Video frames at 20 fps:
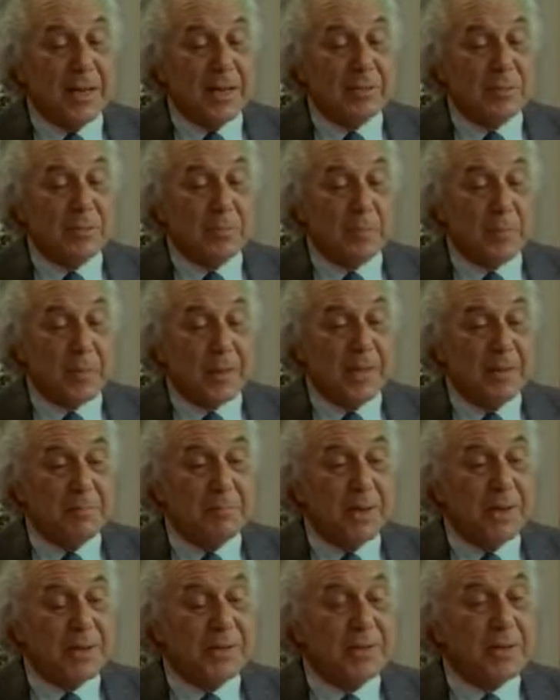And
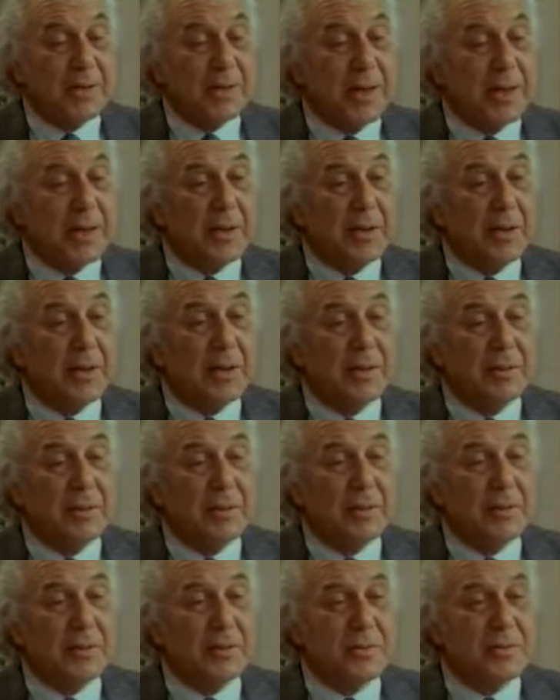in Meister
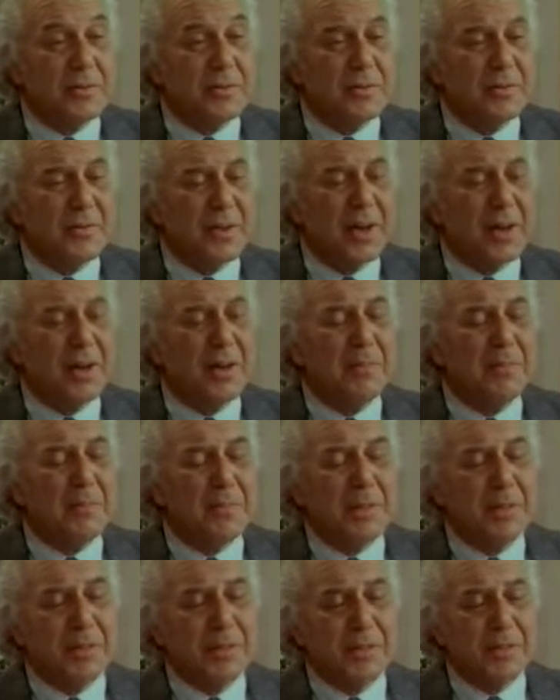Eckhart, it's
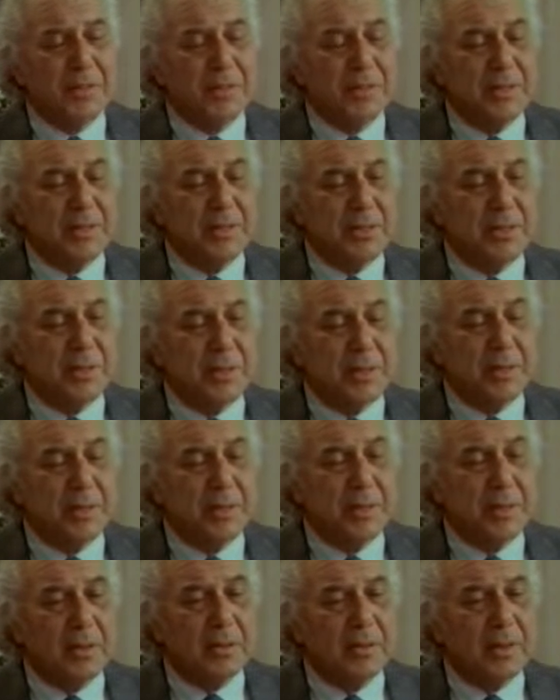very much a
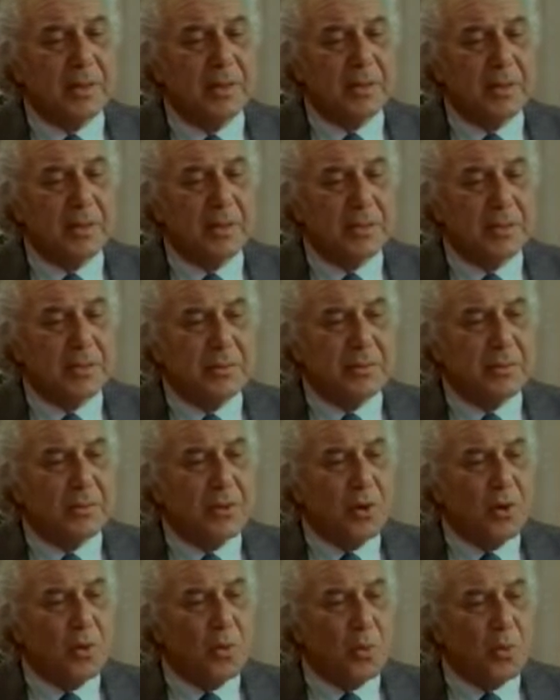teaching that
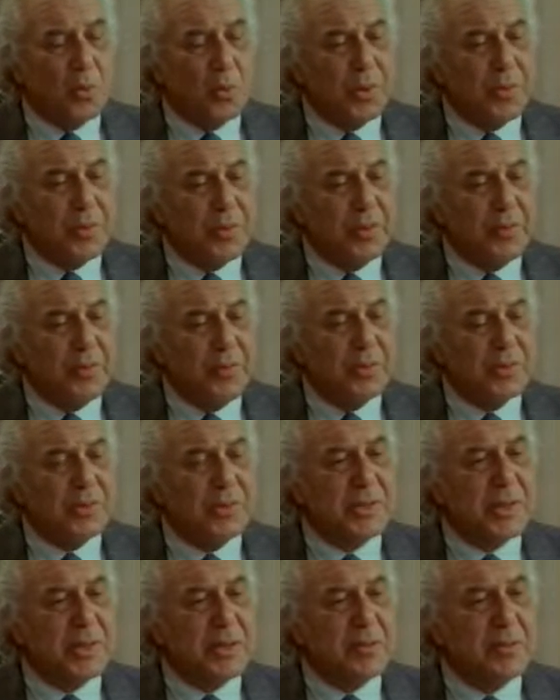to go
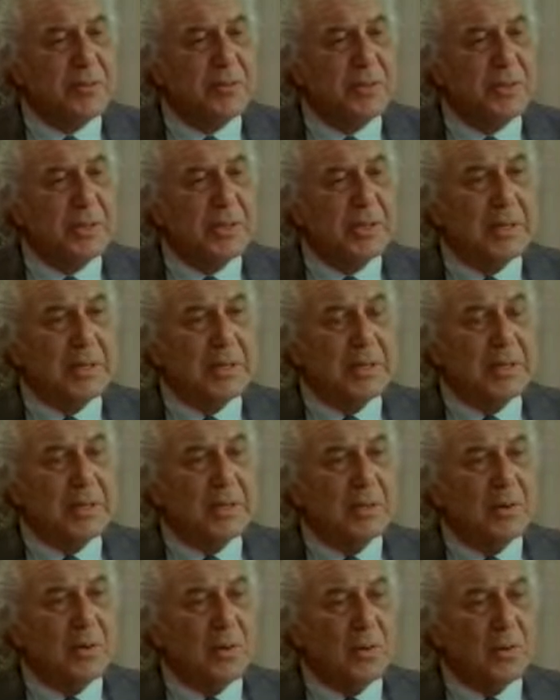within the self,
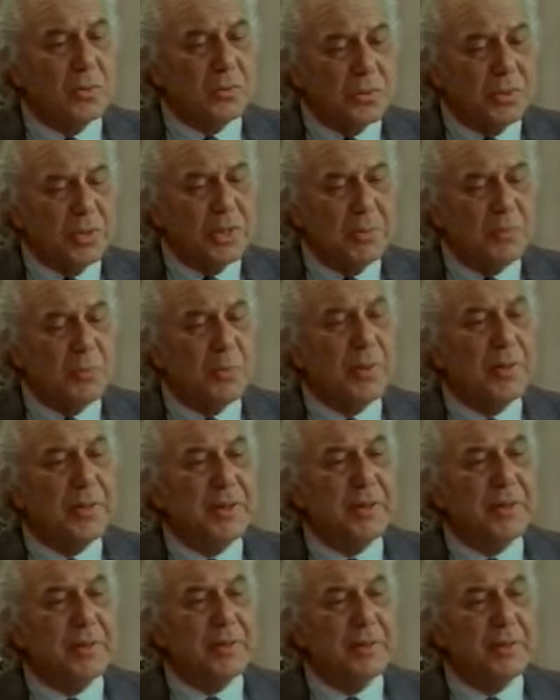deep
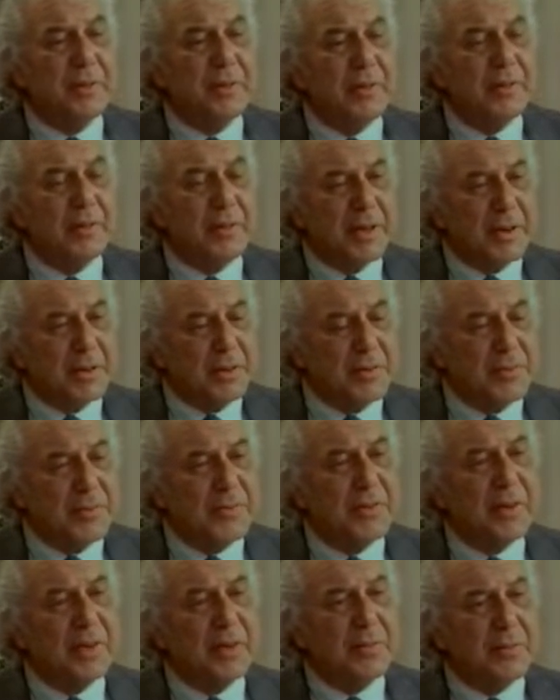within. There
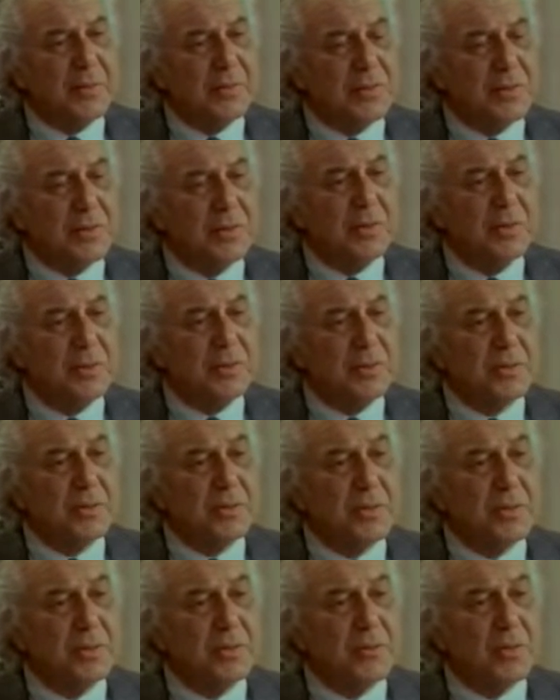you find the
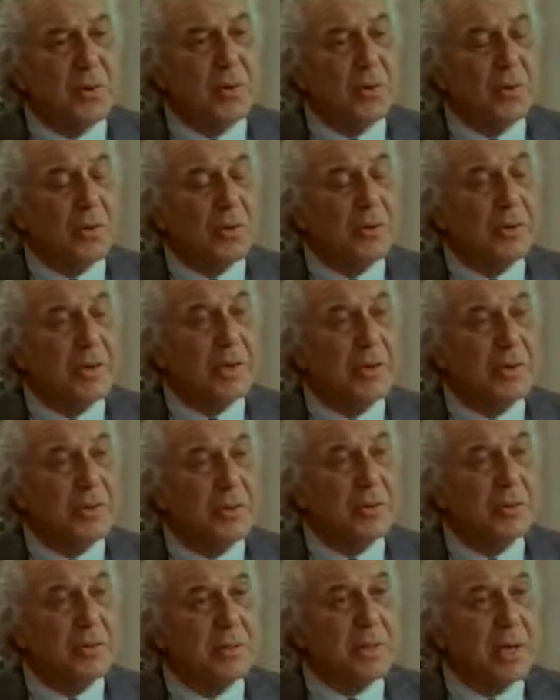source of all
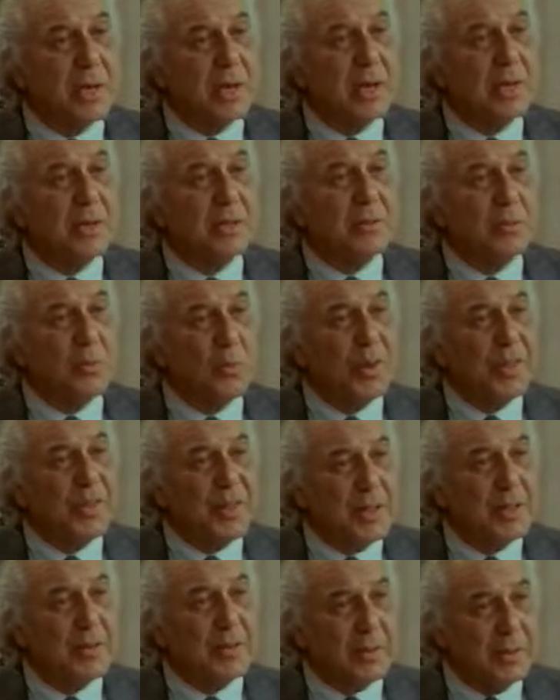creation, God
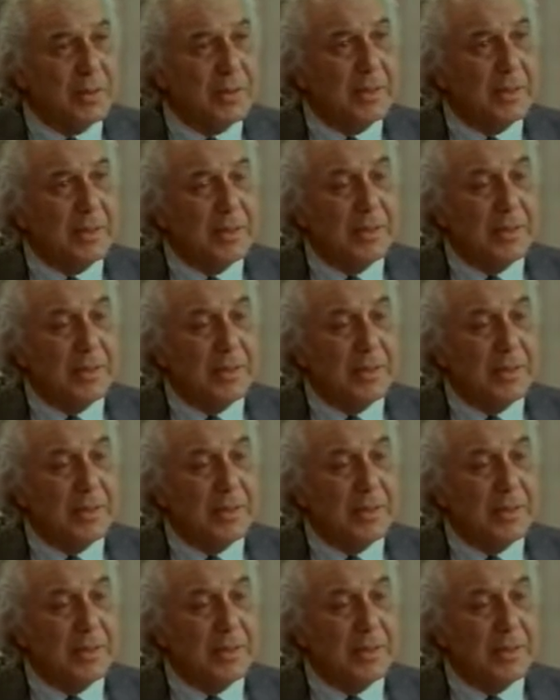within.